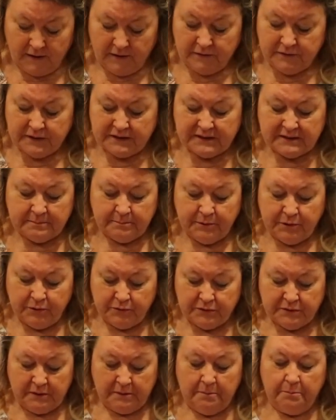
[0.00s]
The
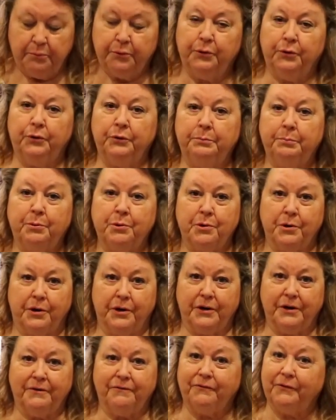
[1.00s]
smoked pulled
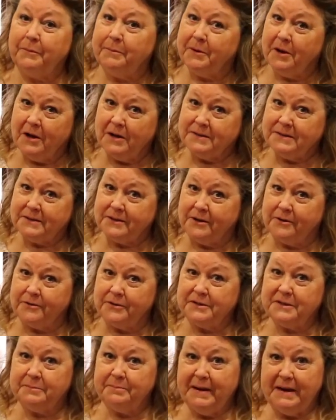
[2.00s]
pork from Costco.
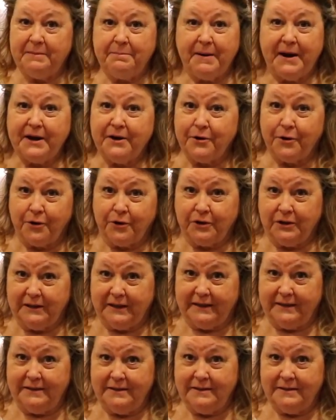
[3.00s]
It's made by
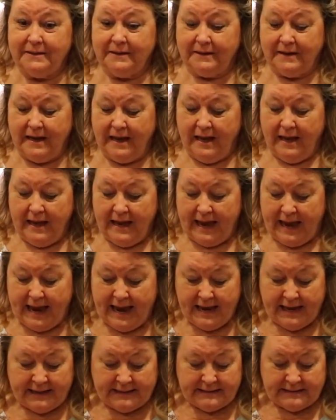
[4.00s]
Kirkland.
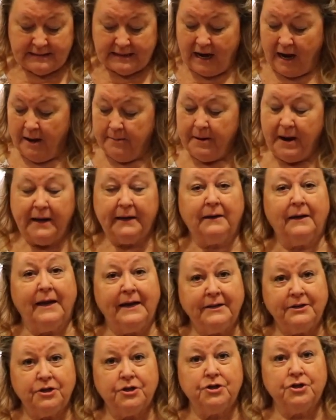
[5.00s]
And I'd
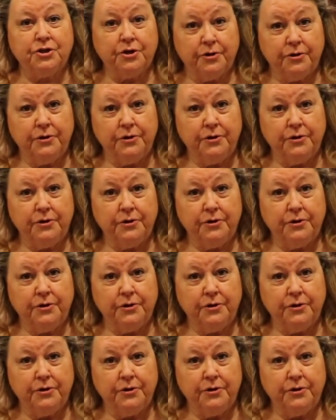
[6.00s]
like to show